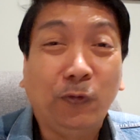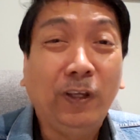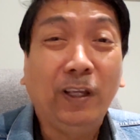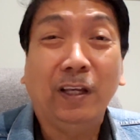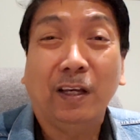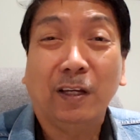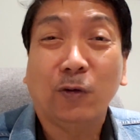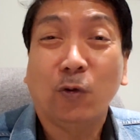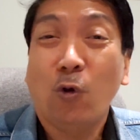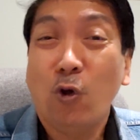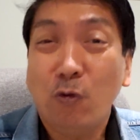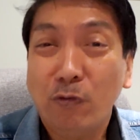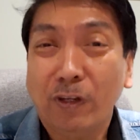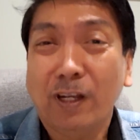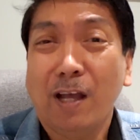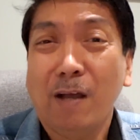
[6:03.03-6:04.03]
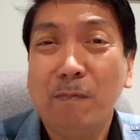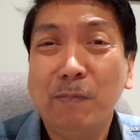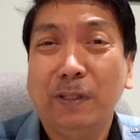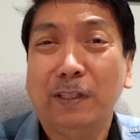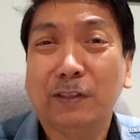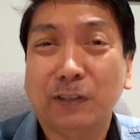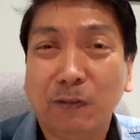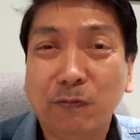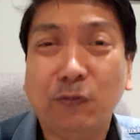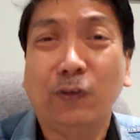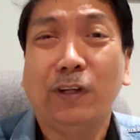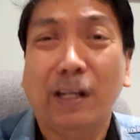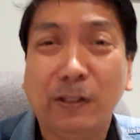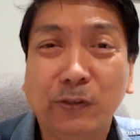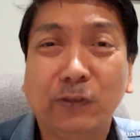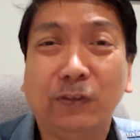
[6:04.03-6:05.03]
we are overcome by the sinful
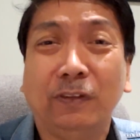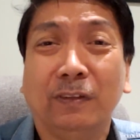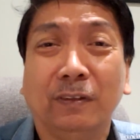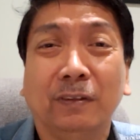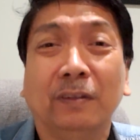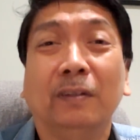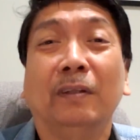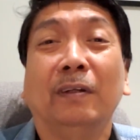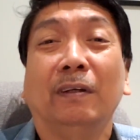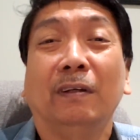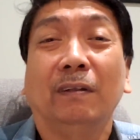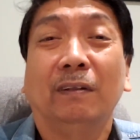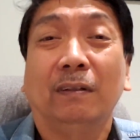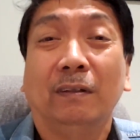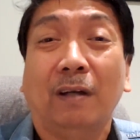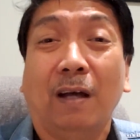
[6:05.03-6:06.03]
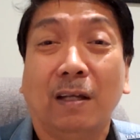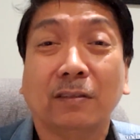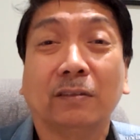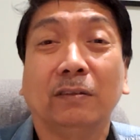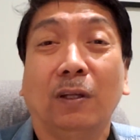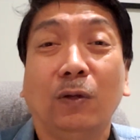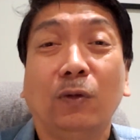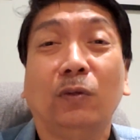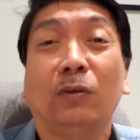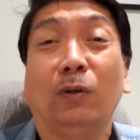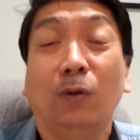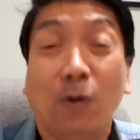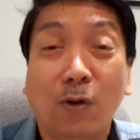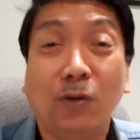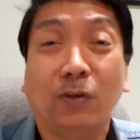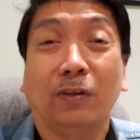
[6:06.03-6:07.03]
nature, ask the Lord,
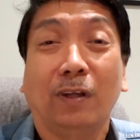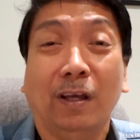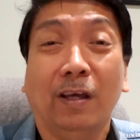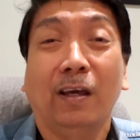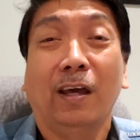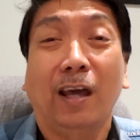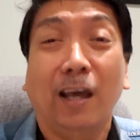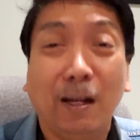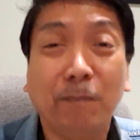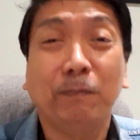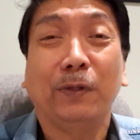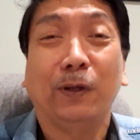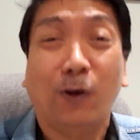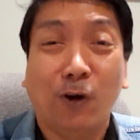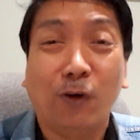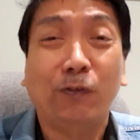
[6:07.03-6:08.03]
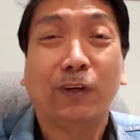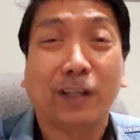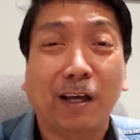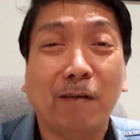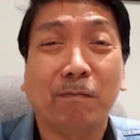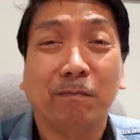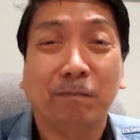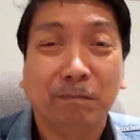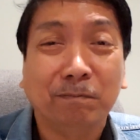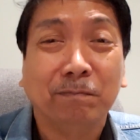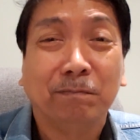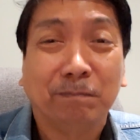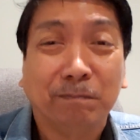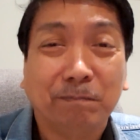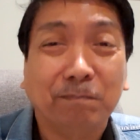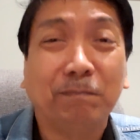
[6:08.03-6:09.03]
Lord, help me overcome
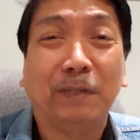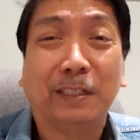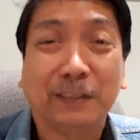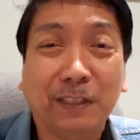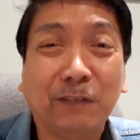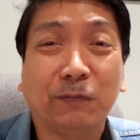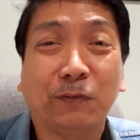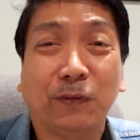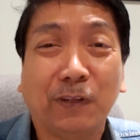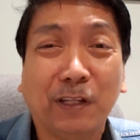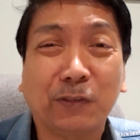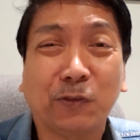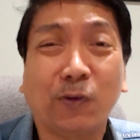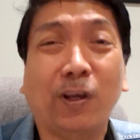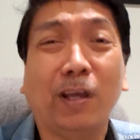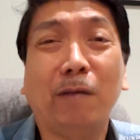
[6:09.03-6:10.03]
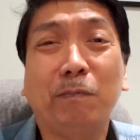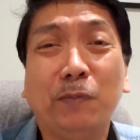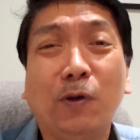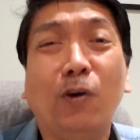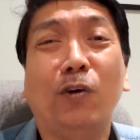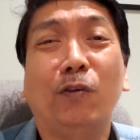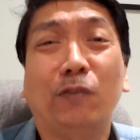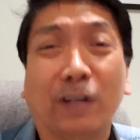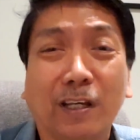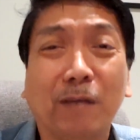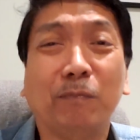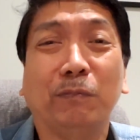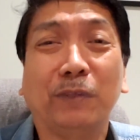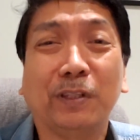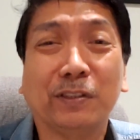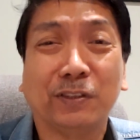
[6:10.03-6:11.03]
my sinful nature. Help me
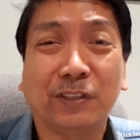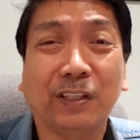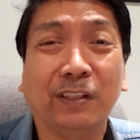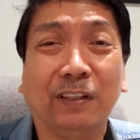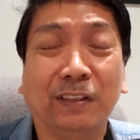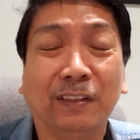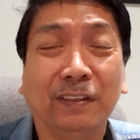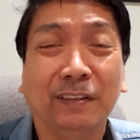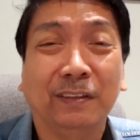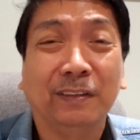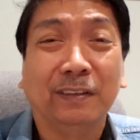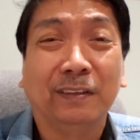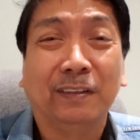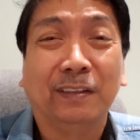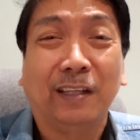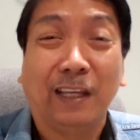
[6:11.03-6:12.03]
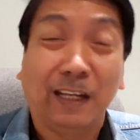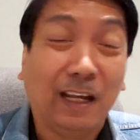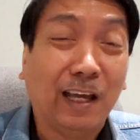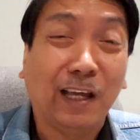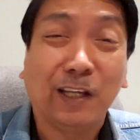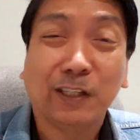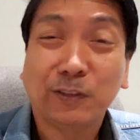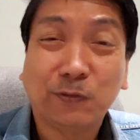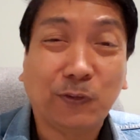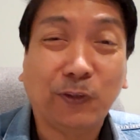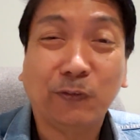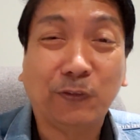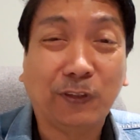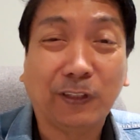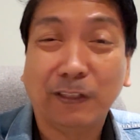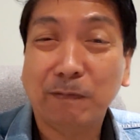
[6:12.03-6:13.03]
overcome this sin. And I ask for your
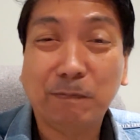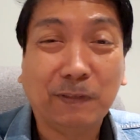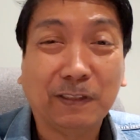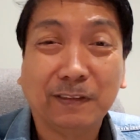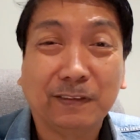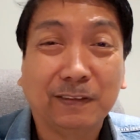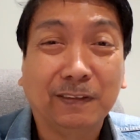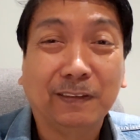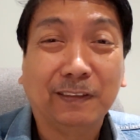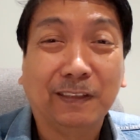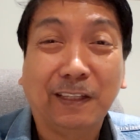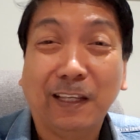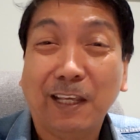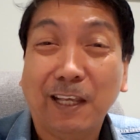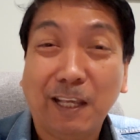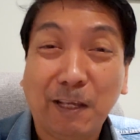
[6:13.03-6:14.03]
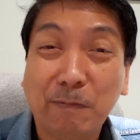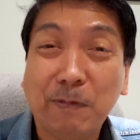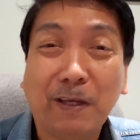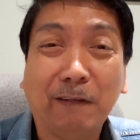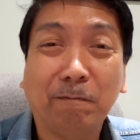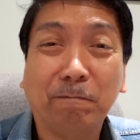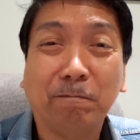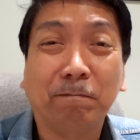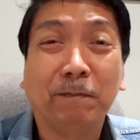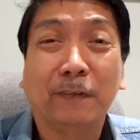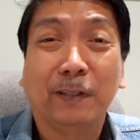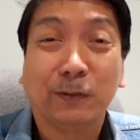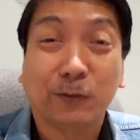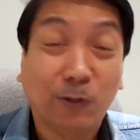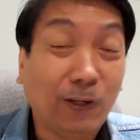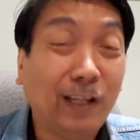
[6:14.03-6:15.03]
forgiveness. Amen.
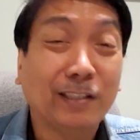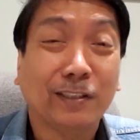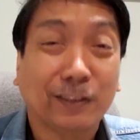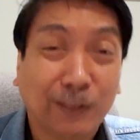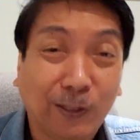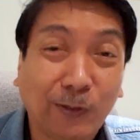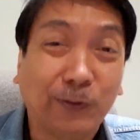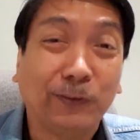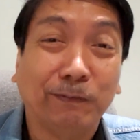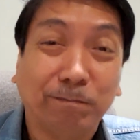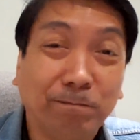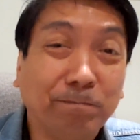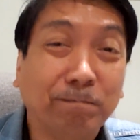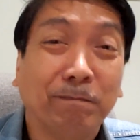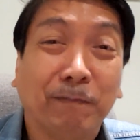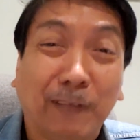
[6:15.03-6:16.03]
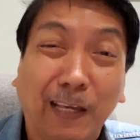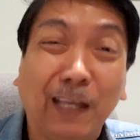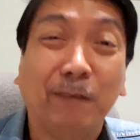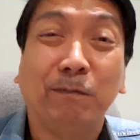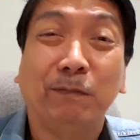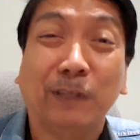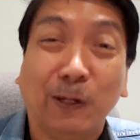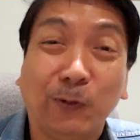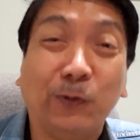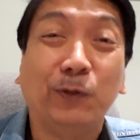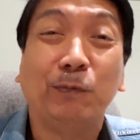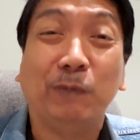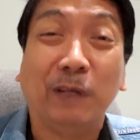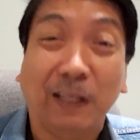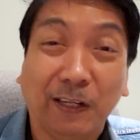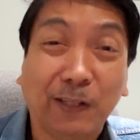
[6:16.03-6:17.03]
So let's ask the Lord. And the
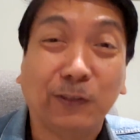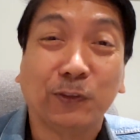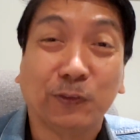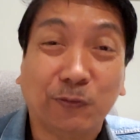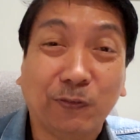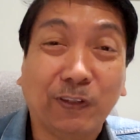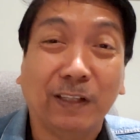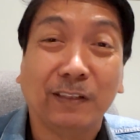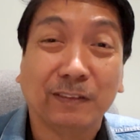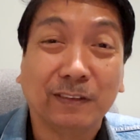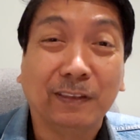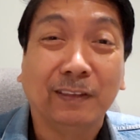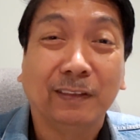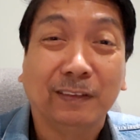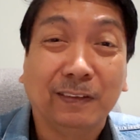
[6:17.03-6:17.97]
Lord be gracious, friends.